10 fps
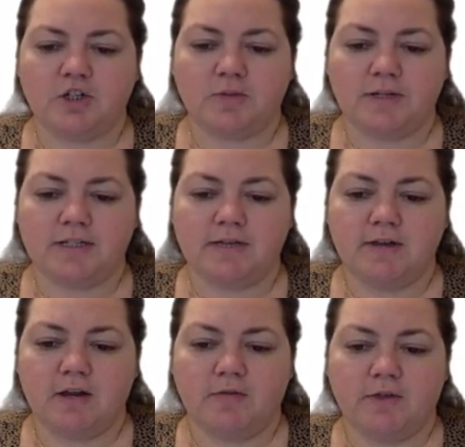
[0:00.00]
27
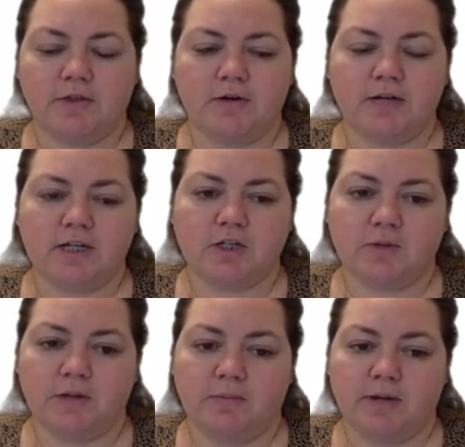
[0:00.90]
out of 130 is
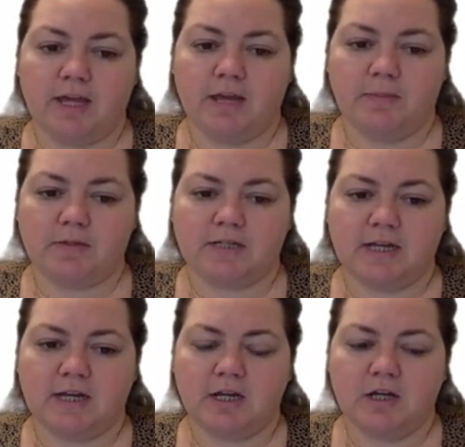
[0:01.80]
20.8%,